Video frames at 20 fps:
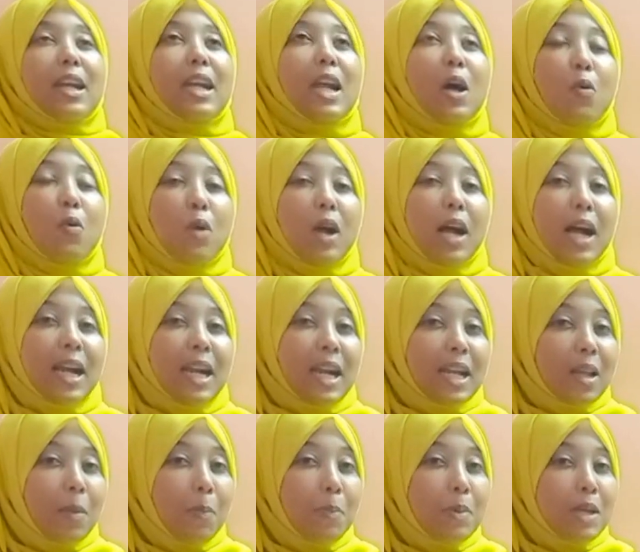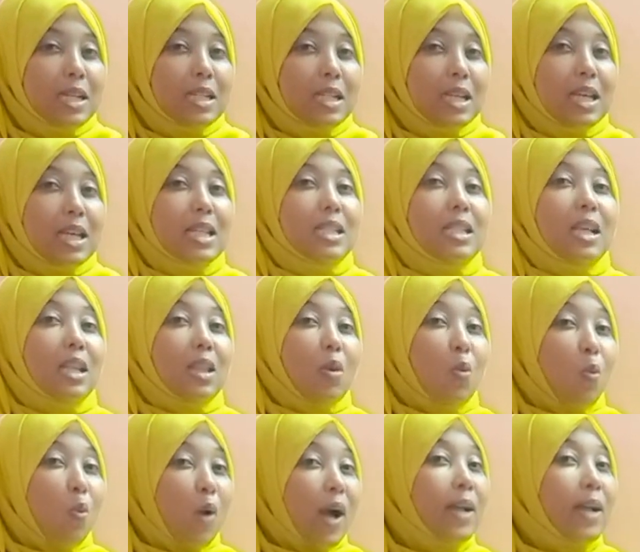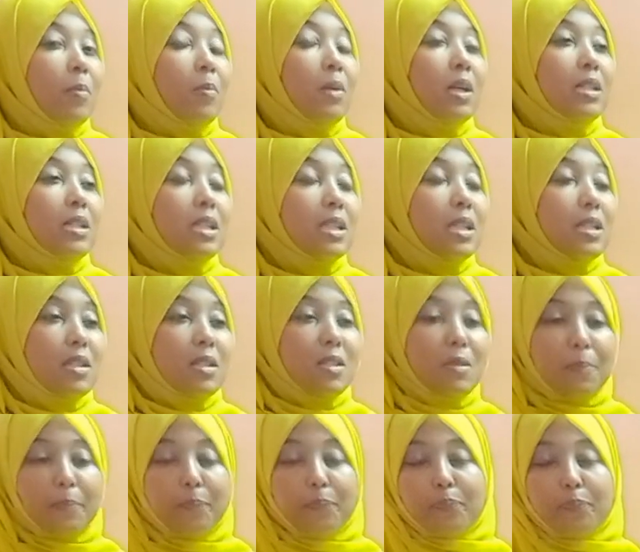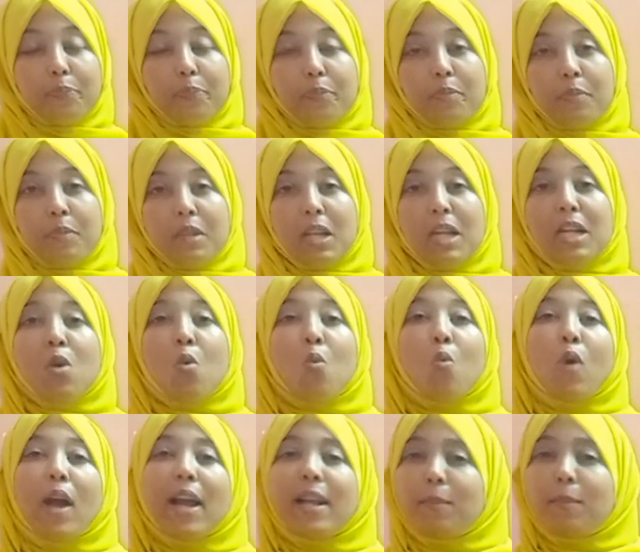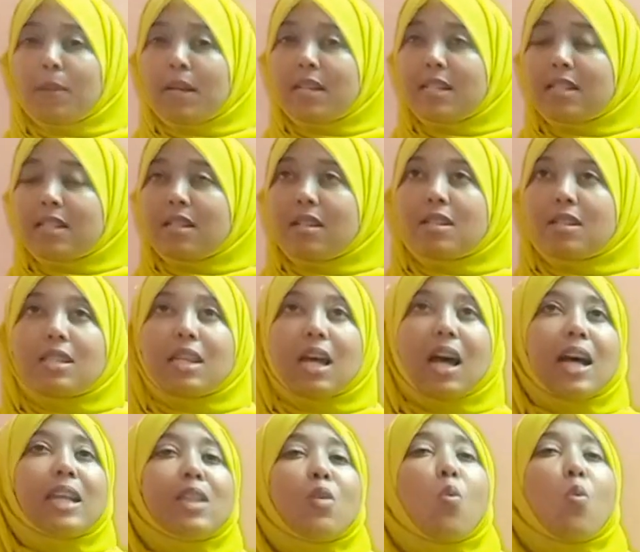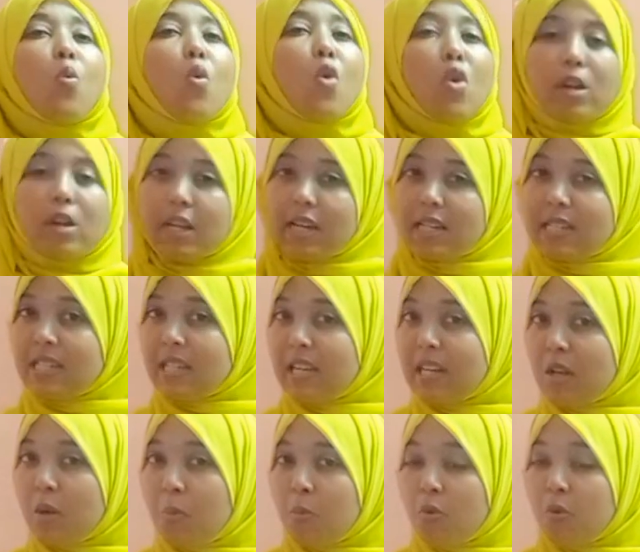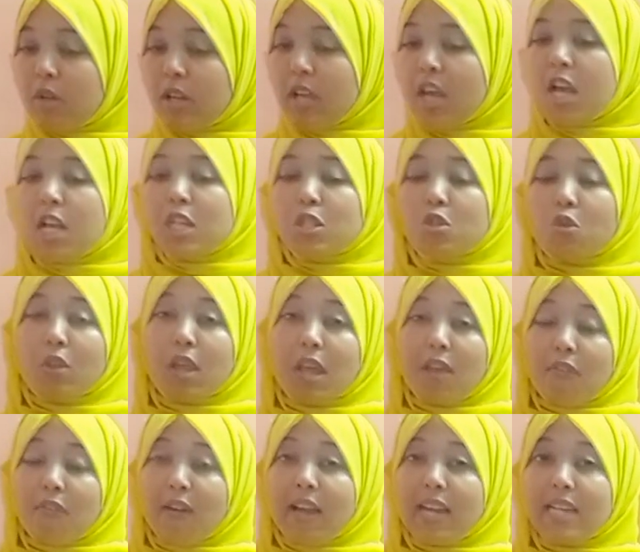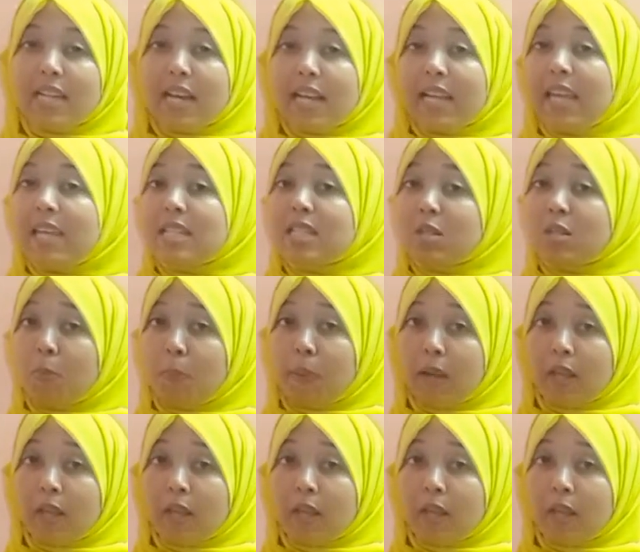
Now, another bit is the white blood cells. Now, white blood cells are the warriors in our body. So they fight against